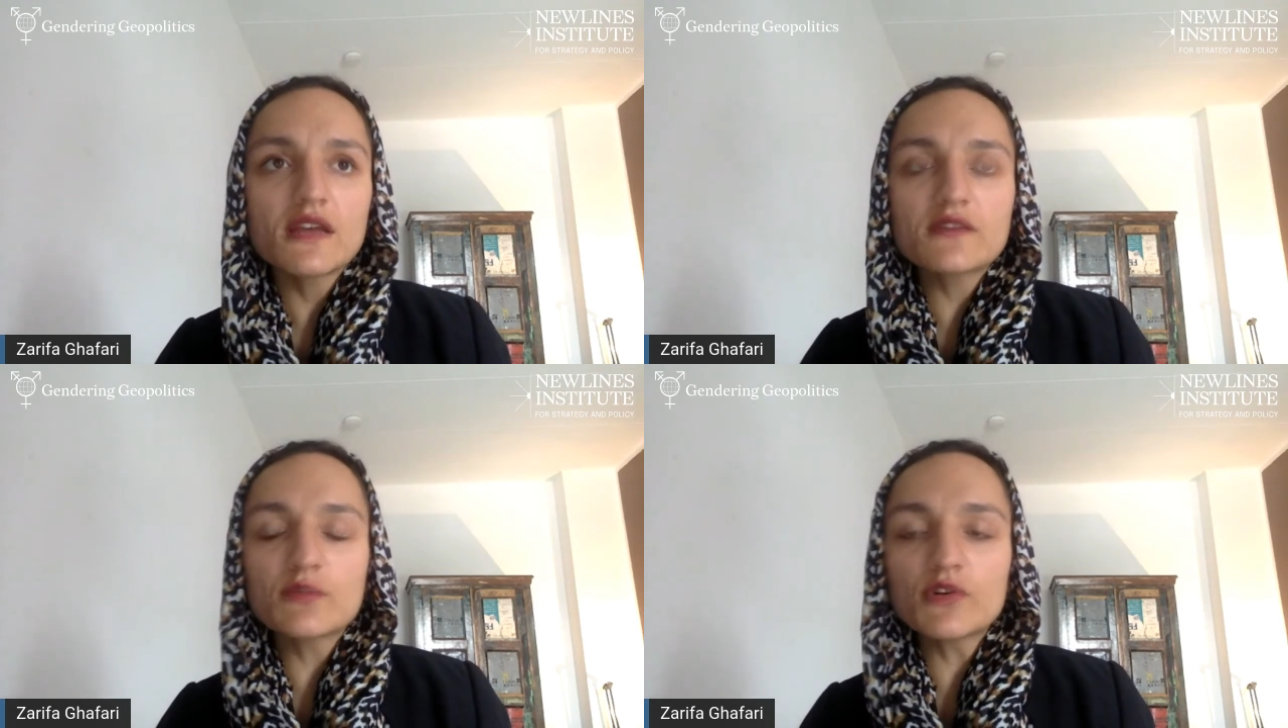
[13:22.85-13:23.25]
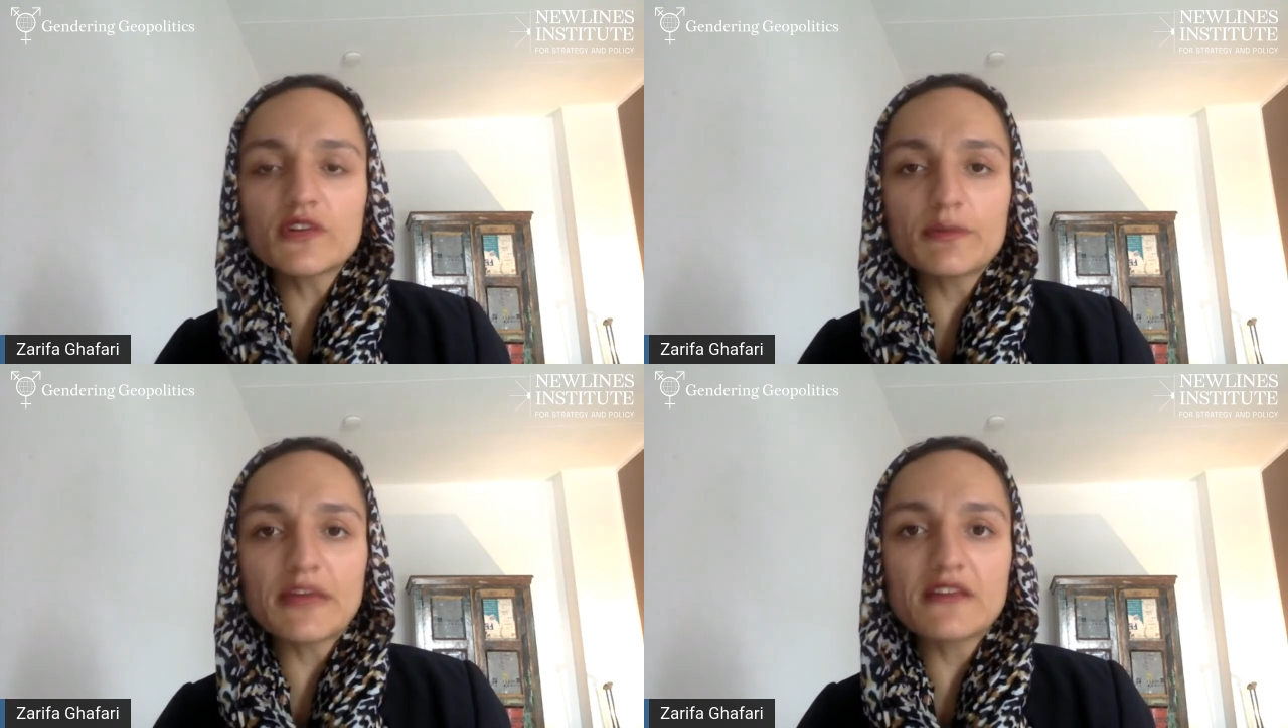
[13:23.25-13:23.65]
It's more
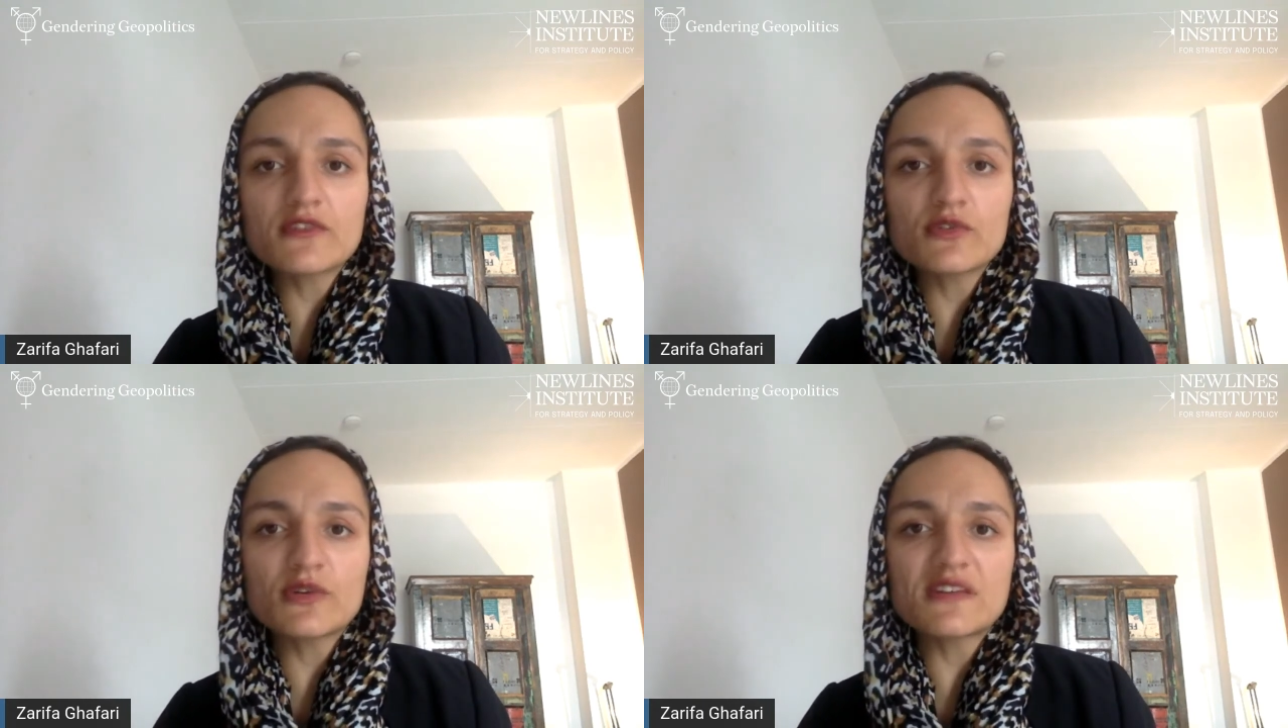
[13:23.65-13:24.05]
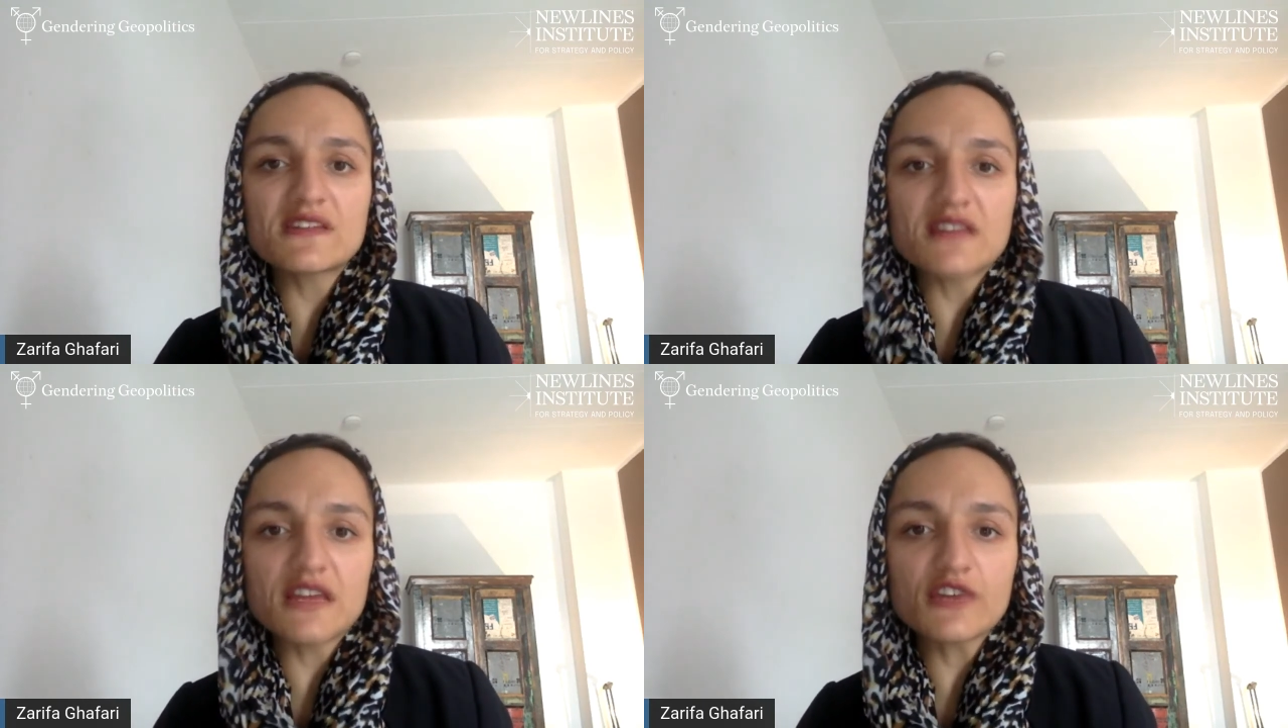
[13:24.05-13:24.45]
depends to
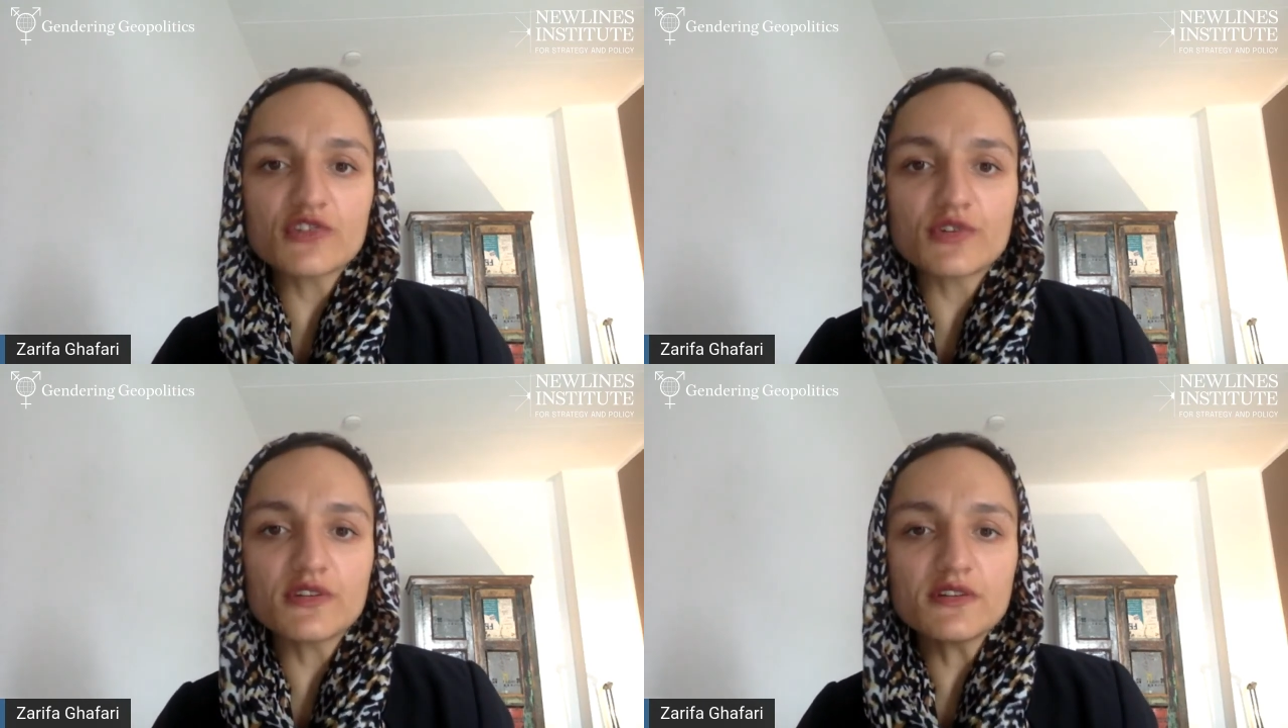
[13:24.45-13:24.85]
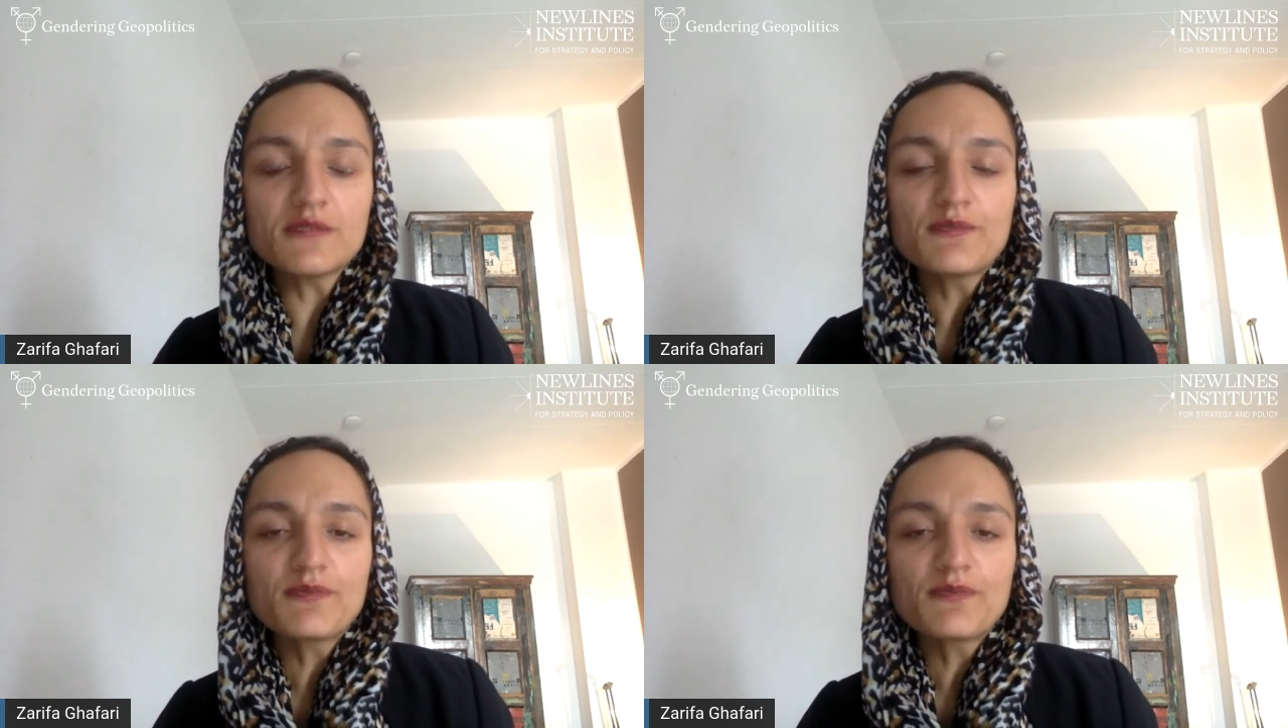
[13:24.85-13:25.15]
its nation.